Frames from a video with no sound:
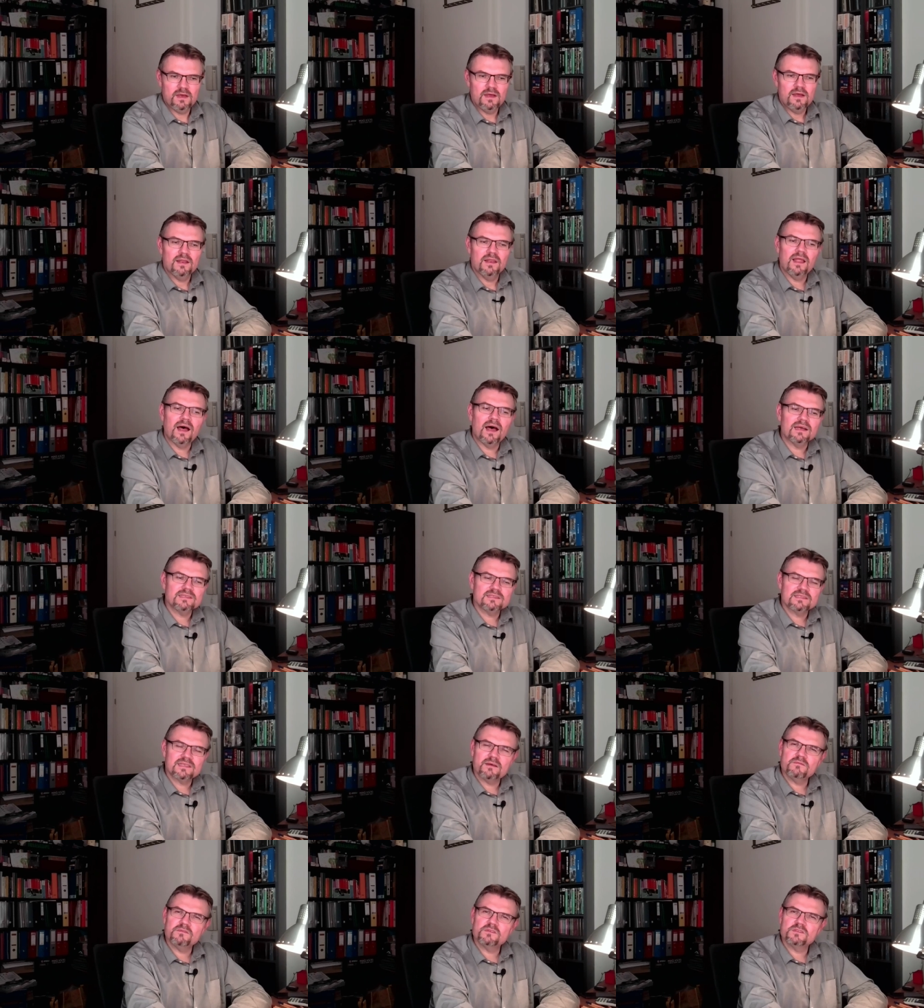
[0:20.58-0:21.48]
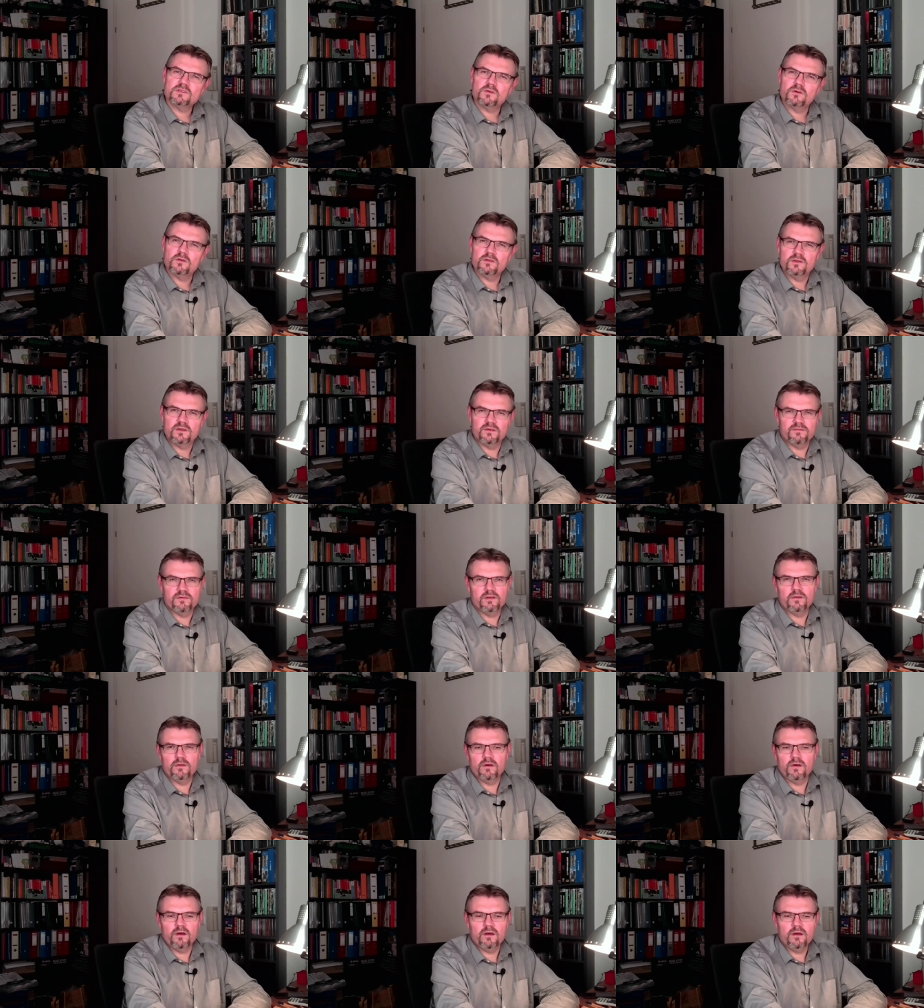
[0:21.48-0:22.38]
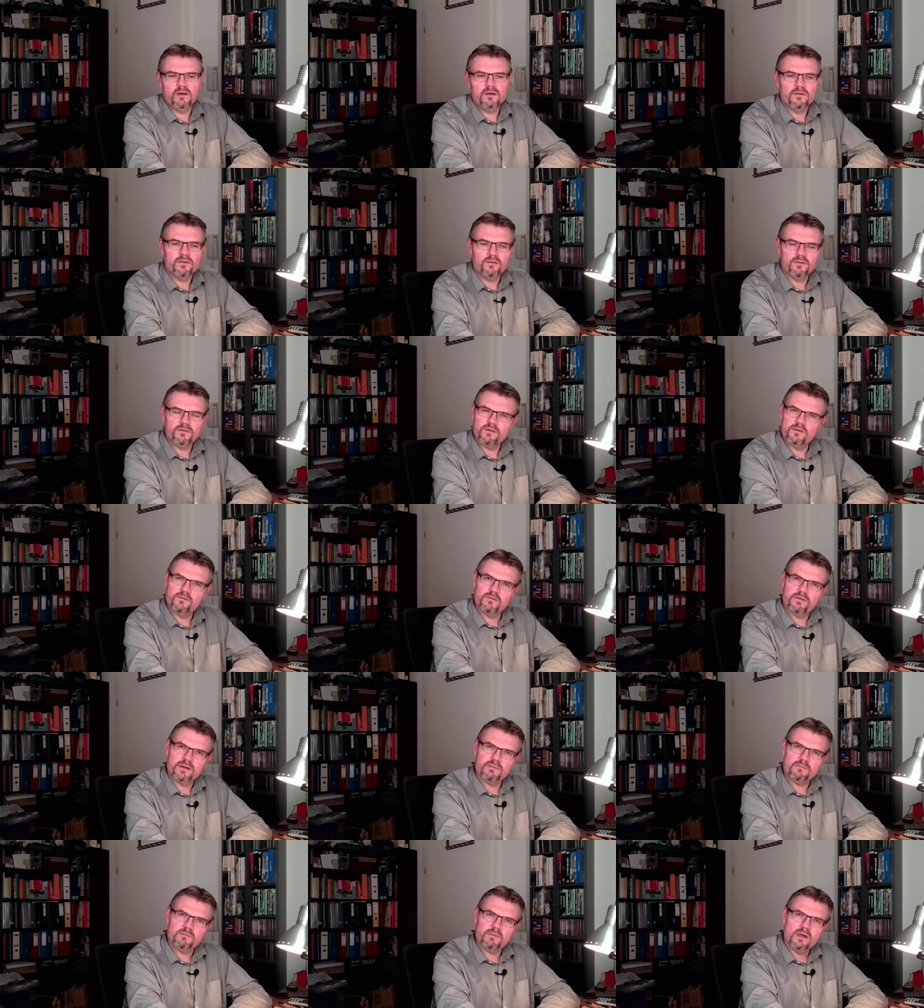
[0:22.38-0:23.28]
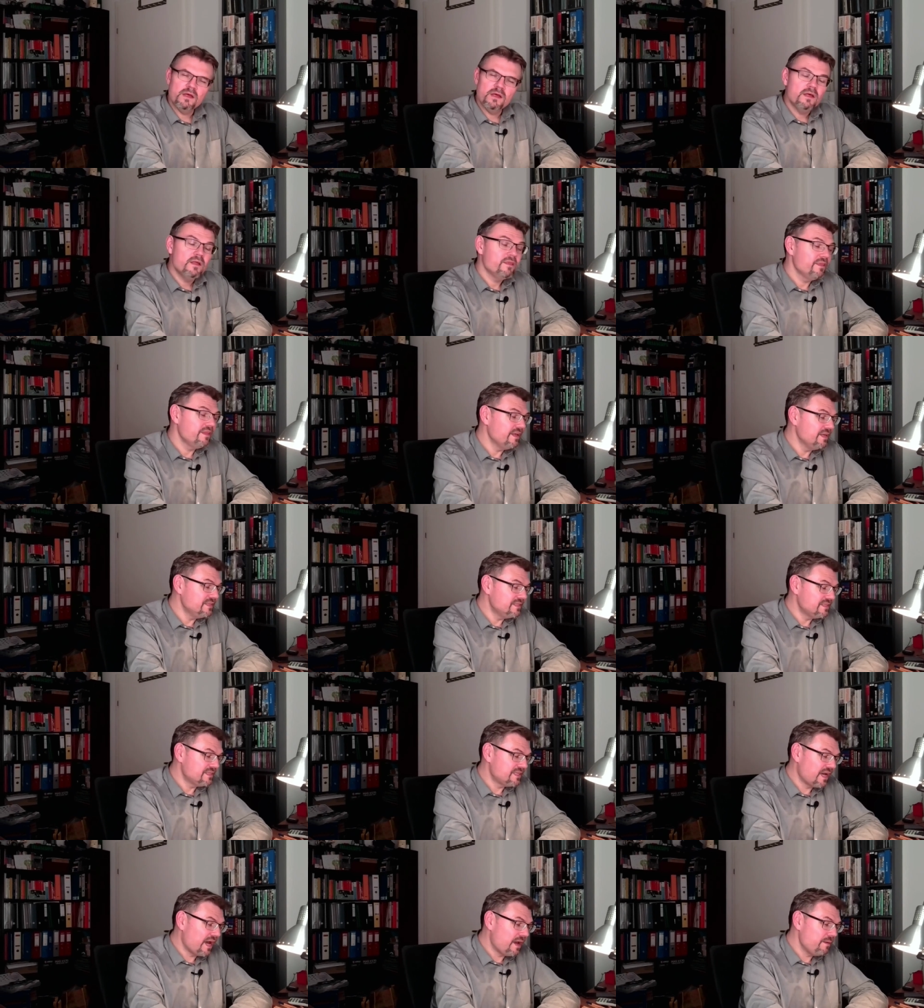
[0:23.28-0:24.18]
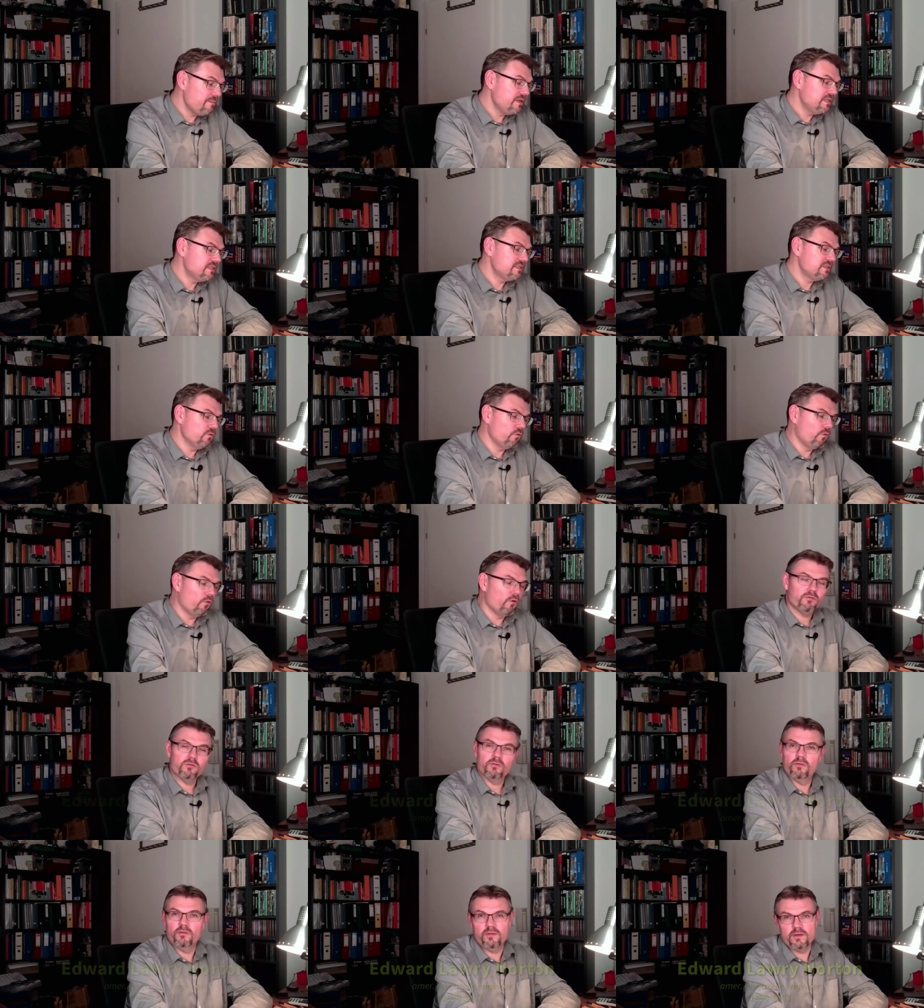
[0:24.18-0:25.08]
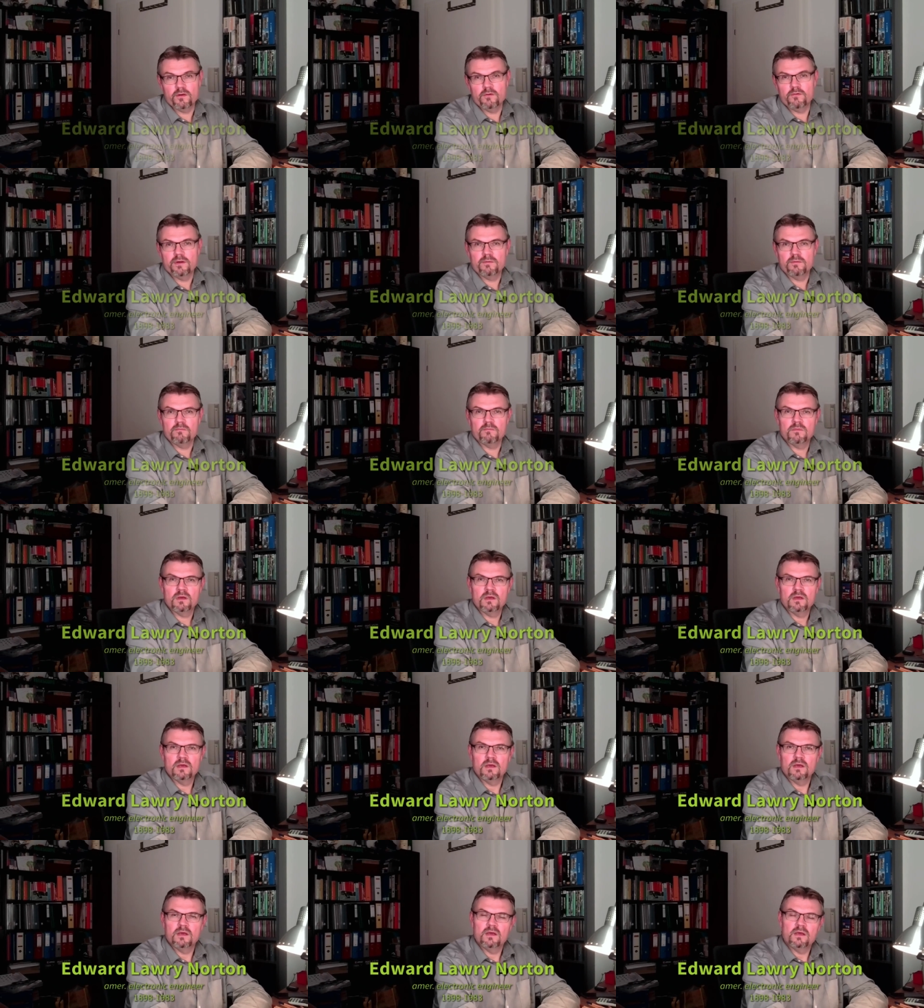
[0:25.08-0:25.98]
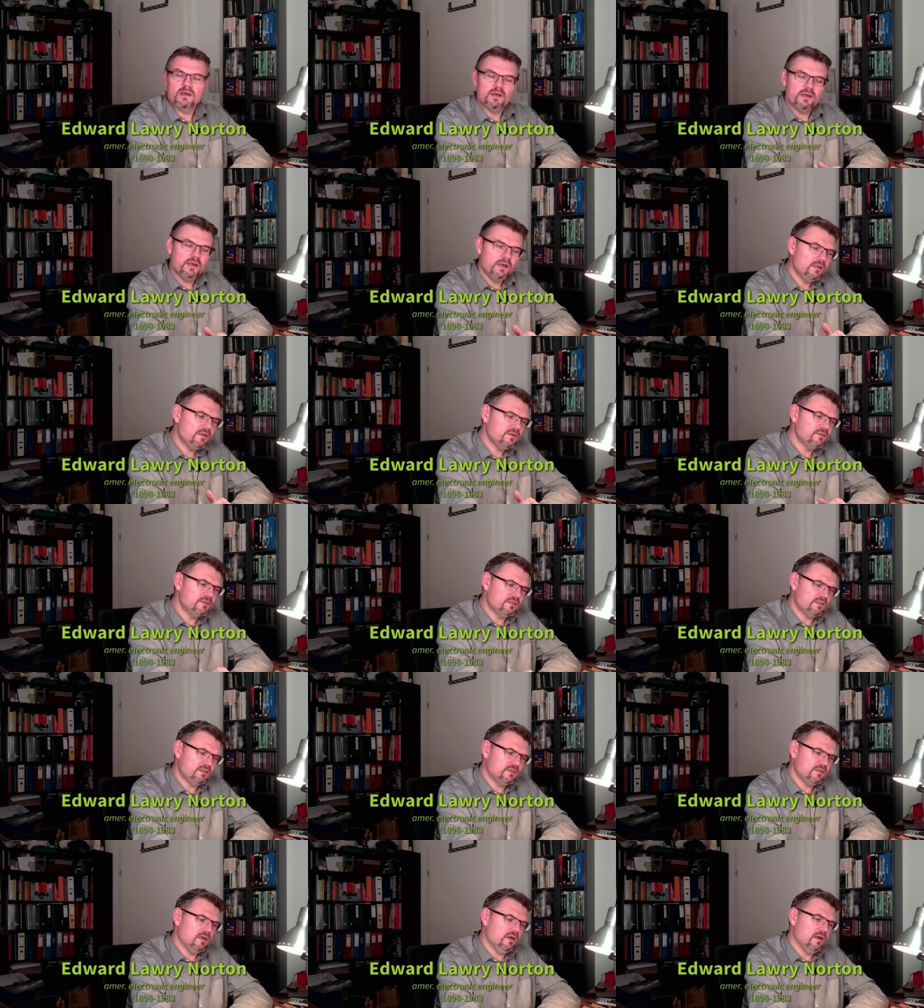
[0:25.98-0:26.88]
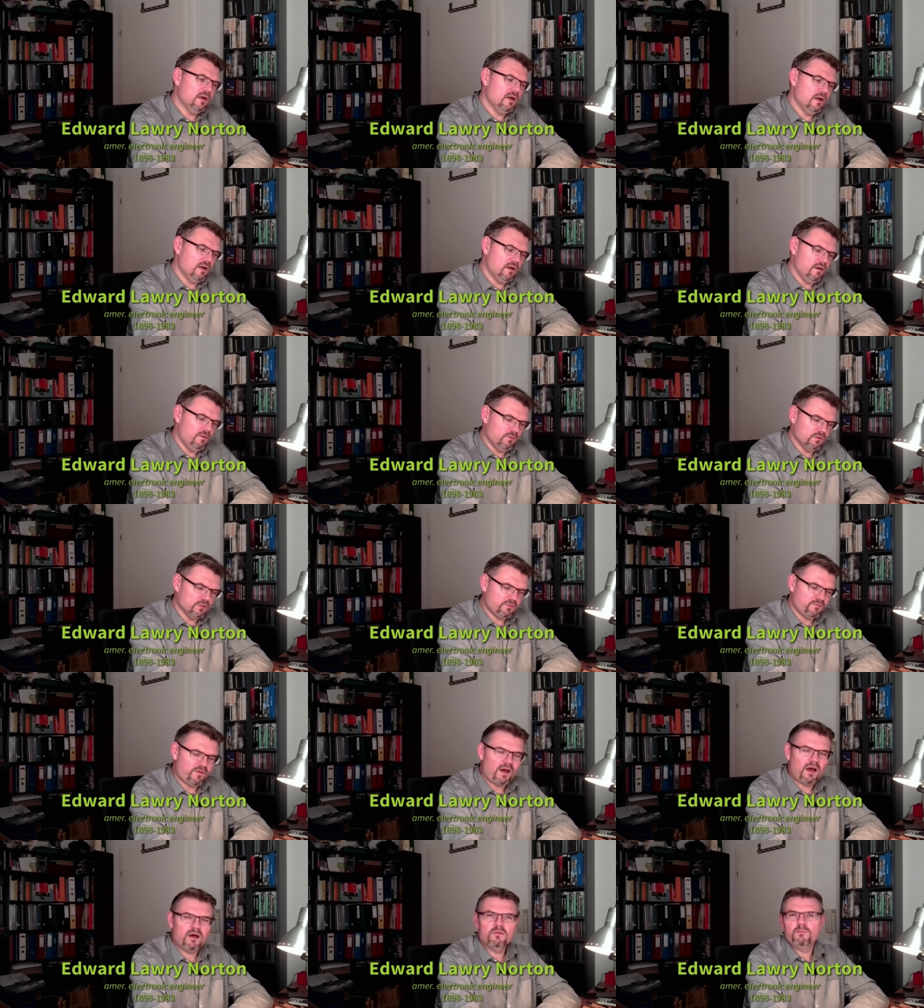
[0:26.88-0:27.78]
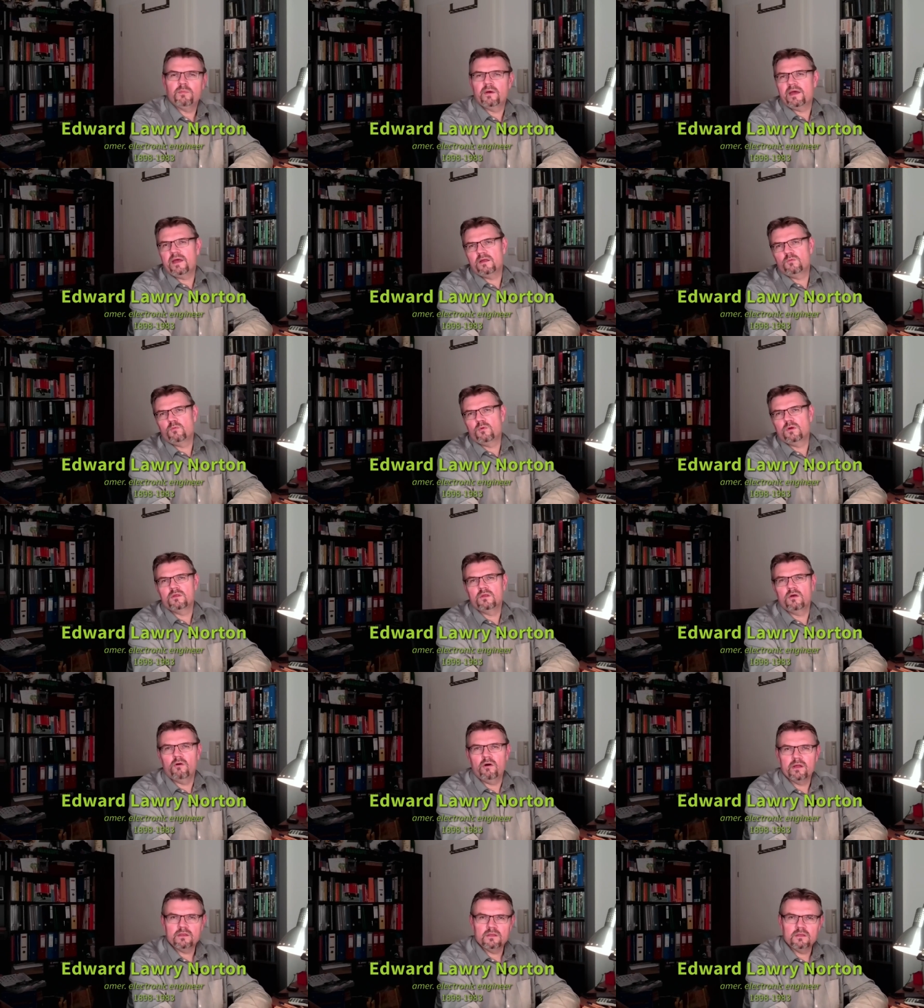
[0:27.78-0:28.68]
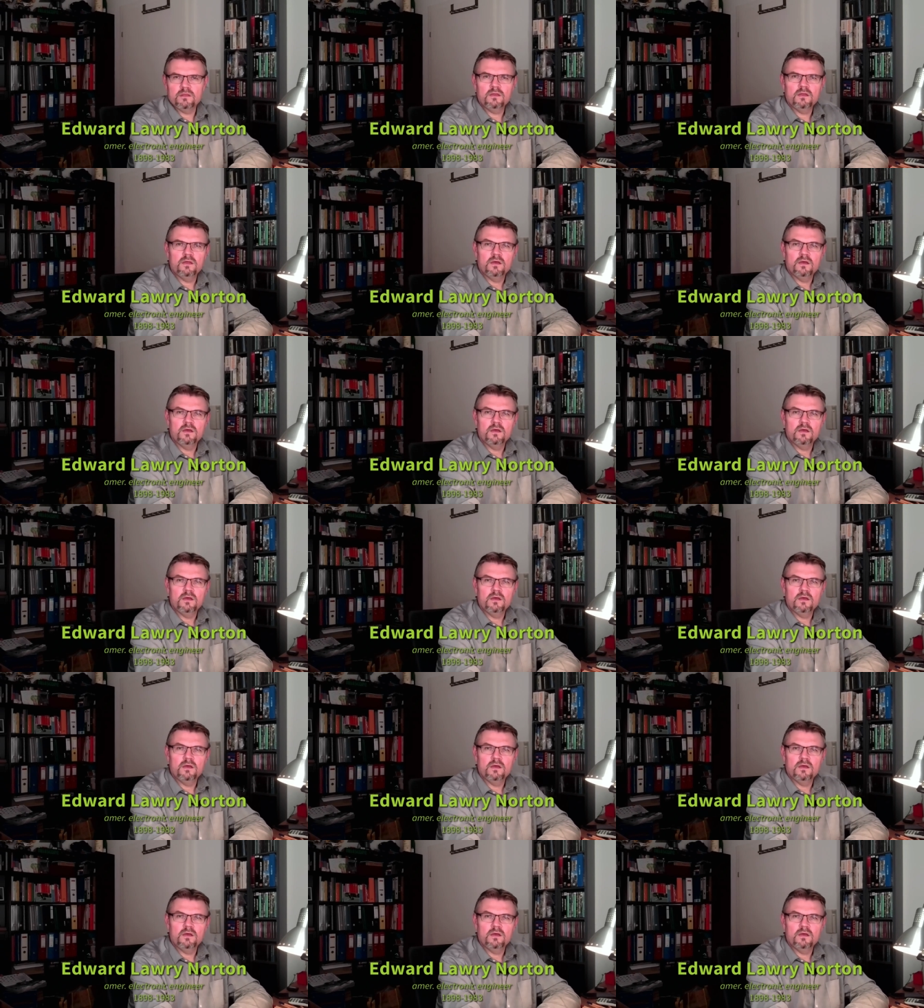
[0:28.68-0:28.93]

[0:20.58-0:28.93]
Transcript: Last time was called Thevenin theory, this time it's Norton theory. It is, uh, was found by Edward Norton.